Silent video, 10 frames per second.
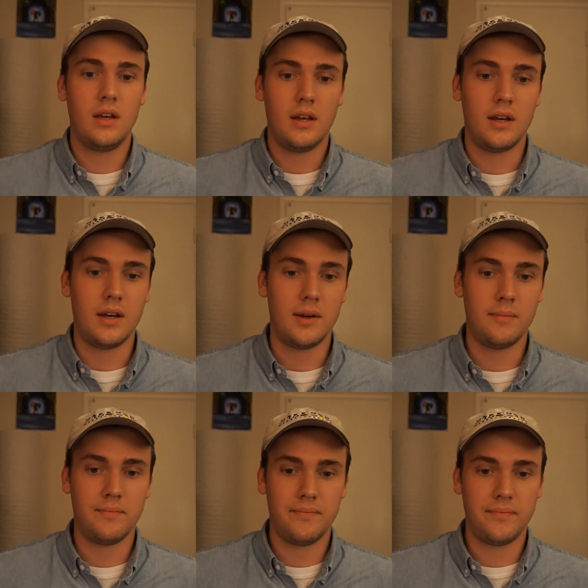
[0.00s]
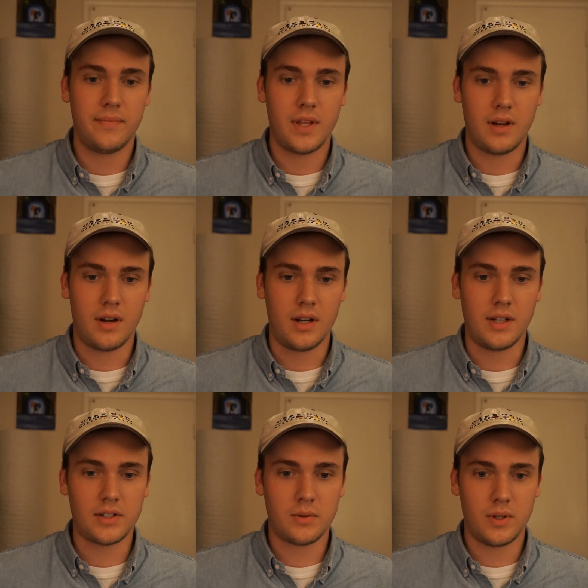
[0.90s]
All right,
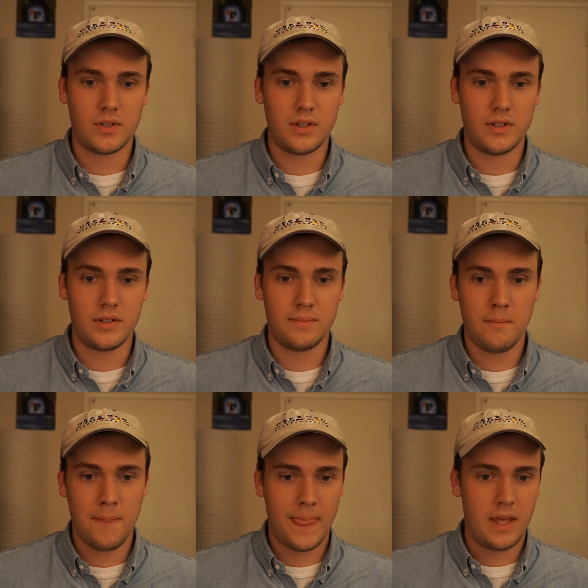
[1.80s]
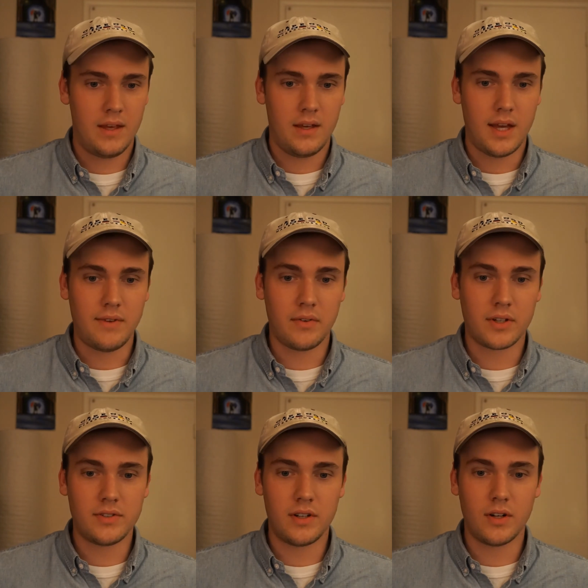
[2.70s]
next question. Have you ever
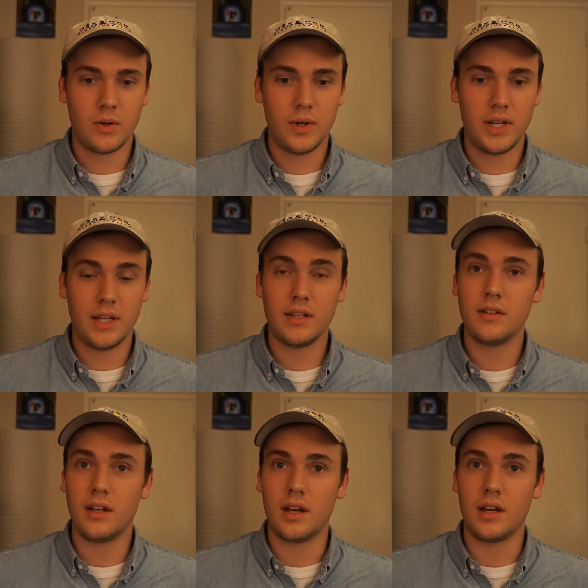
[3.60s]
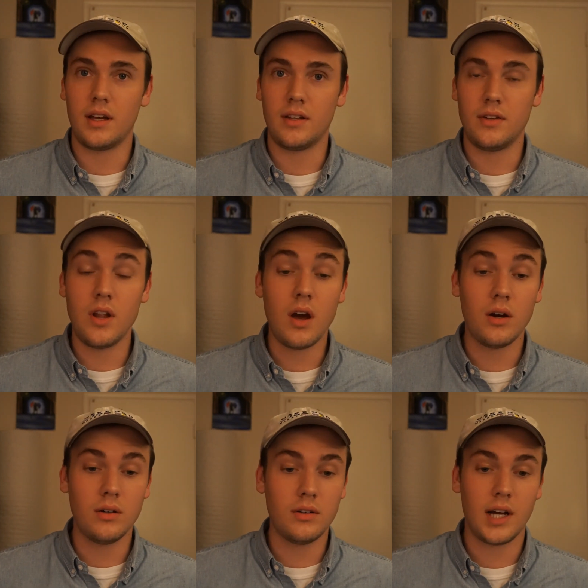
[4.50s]
considered quitting?
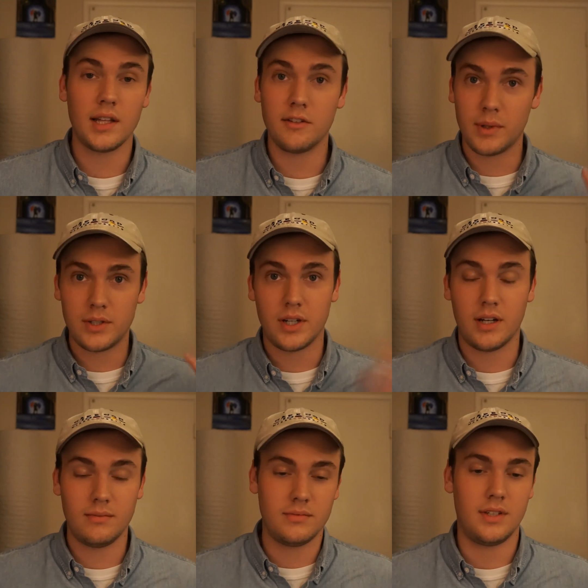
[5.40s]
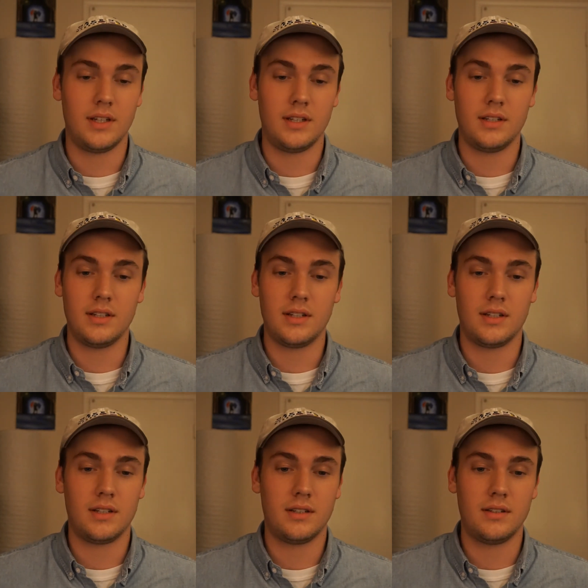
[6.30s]
No, I love my job, and
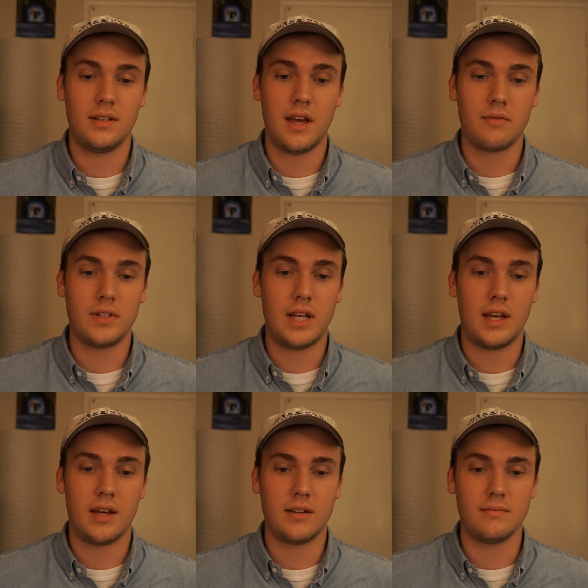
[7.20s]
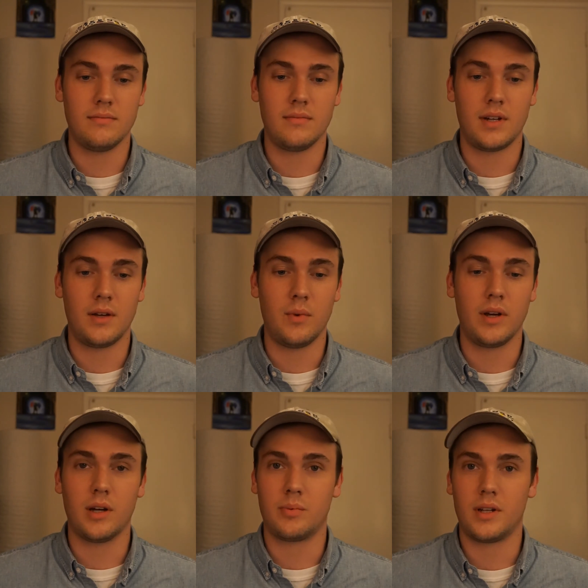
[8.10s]
every day I
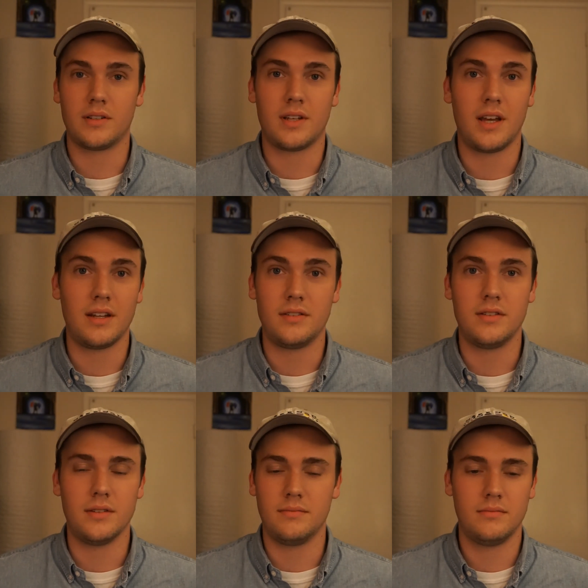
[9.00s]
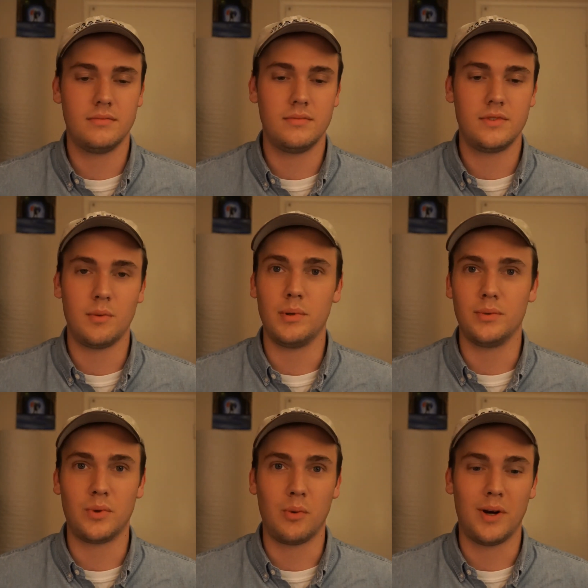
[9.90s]
wake up and I'm excited to
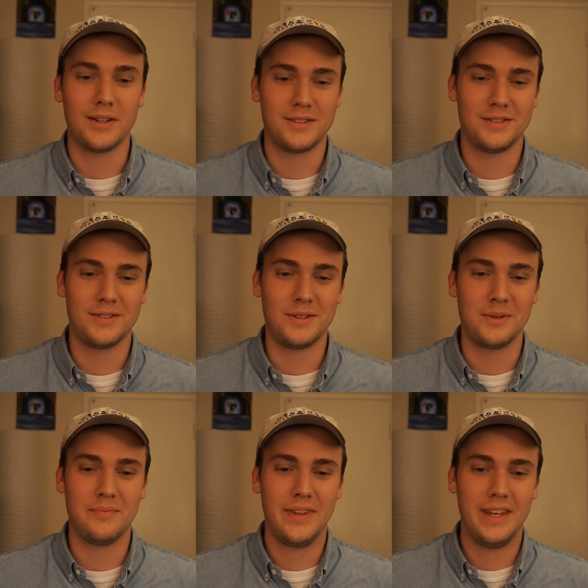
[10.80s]
build robots. So